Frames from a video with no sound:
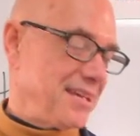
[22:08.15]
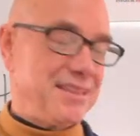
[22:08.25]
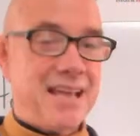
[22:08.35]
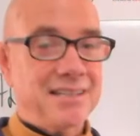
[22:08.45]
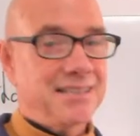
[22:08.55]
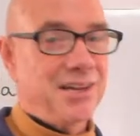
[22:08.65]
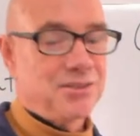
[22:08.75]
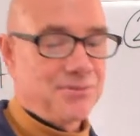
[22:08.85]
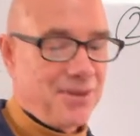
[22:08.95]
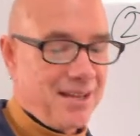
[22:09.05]
That
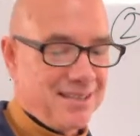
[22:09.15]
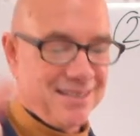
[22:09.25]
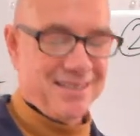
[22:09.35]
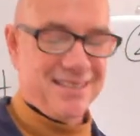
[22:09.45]
sounds fun.